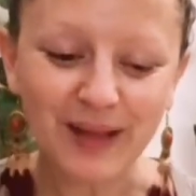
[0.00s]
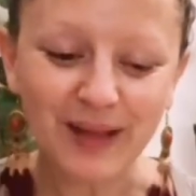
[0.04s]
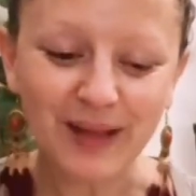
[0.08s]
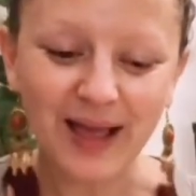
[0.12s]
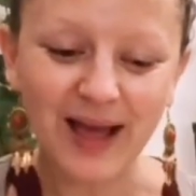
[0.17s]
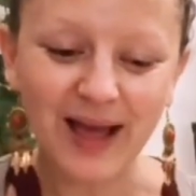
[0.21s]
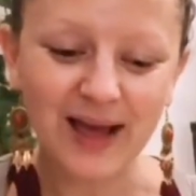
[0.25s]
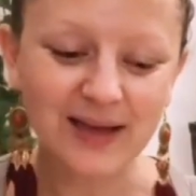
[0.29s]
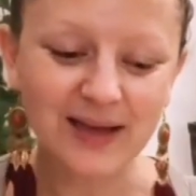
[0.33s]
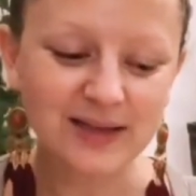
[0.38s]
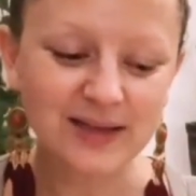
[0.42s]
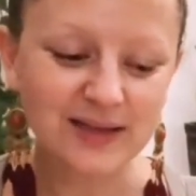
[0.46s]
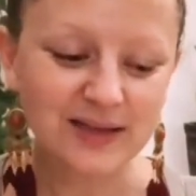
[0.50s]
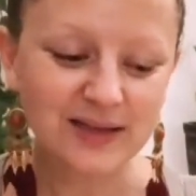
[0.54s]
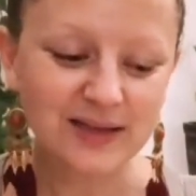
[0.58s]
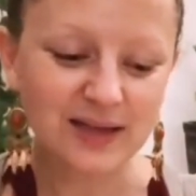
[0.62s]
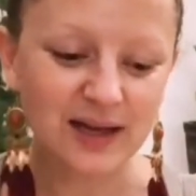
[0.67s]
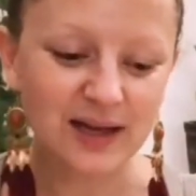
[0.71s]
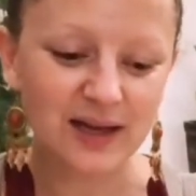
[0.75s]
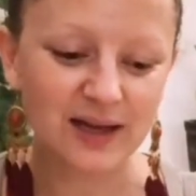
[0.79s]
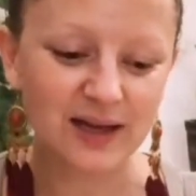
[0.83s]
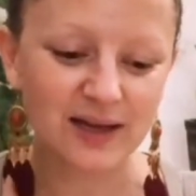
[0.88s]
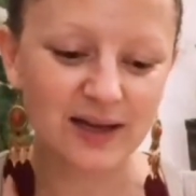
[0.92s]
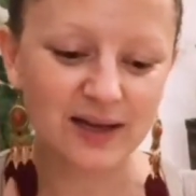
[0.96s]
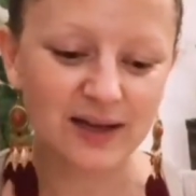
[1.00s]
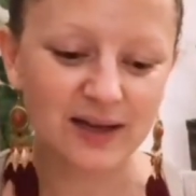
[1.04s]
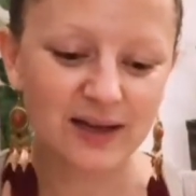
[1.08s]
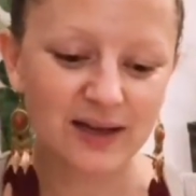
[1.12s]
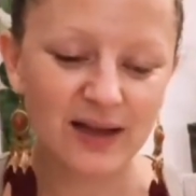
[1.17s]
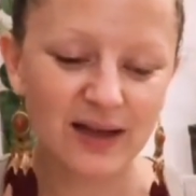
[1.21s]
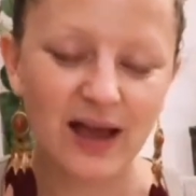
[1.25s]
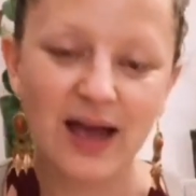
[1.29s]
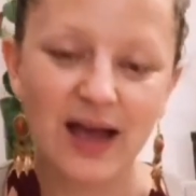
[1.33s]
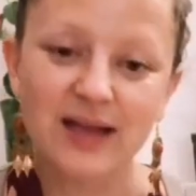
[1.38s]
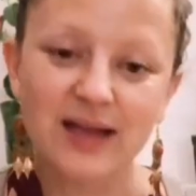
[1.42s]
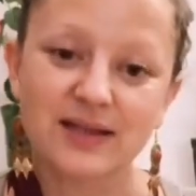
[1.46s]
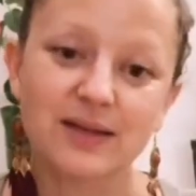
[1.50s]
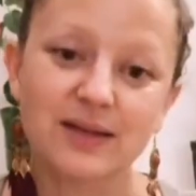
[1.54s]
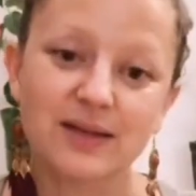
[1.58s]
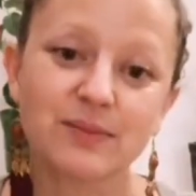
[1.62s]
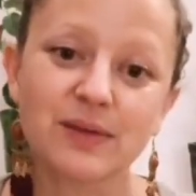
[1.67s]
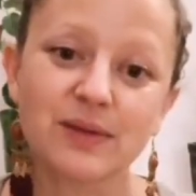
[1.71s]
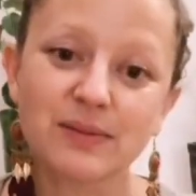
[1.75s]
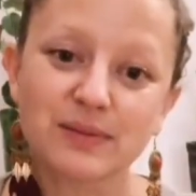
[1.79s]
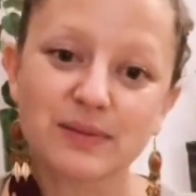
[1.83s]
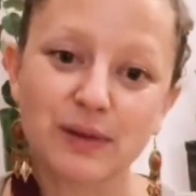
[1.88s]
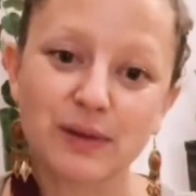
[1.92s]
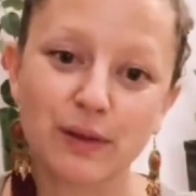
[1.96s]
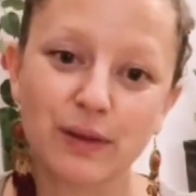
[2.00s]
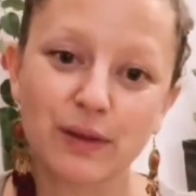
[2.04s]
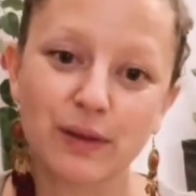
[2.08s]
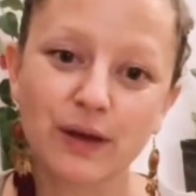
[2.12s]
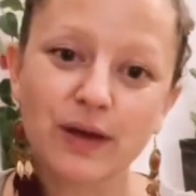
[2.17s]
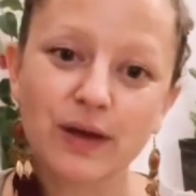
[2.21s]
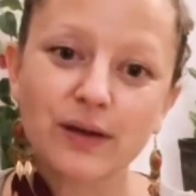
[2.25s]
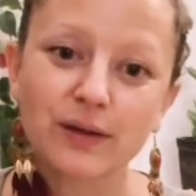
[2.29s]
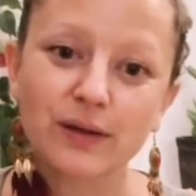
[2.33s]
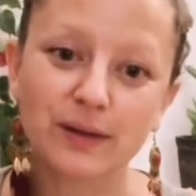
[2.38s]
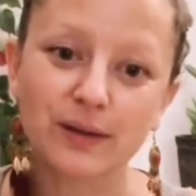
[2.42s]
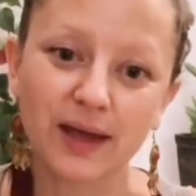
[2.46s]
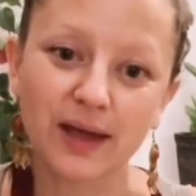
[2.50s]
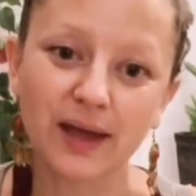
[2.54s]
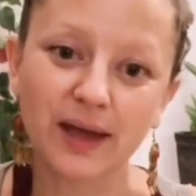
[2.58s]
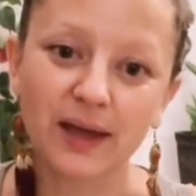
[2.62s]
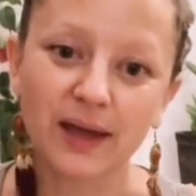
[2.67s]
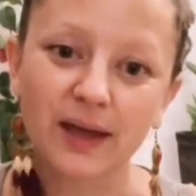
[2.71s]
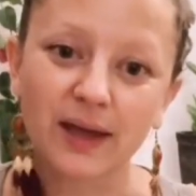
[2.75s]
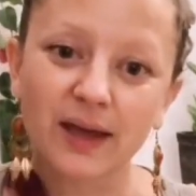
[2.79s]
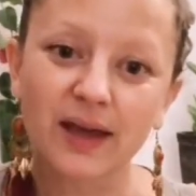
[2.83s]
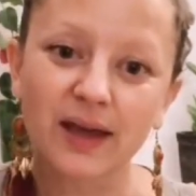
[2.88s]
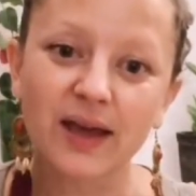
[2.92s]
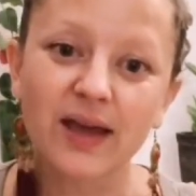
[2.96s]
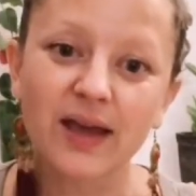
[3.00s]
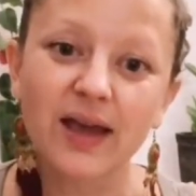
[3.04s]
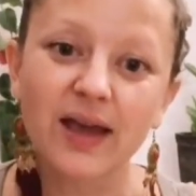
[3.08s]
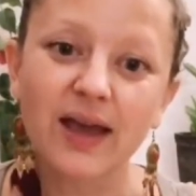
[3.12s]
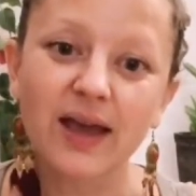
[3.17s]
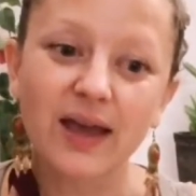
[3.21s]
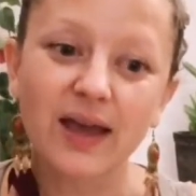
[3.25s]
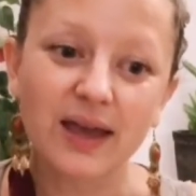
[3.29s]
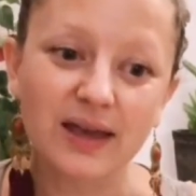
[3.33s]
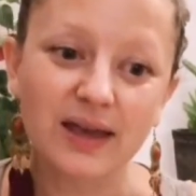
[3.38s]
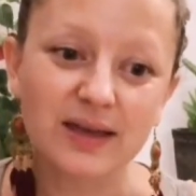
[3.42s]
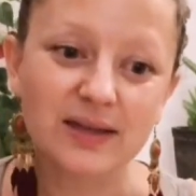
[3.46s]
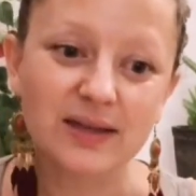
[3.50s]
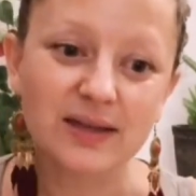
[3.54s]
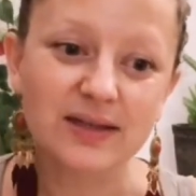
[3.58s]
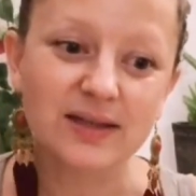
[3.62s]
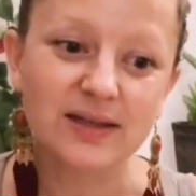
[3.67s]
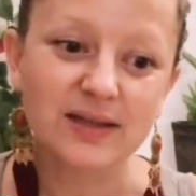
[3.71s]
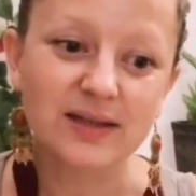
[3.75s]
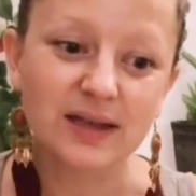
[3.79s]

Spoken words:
and sometimes the third thing is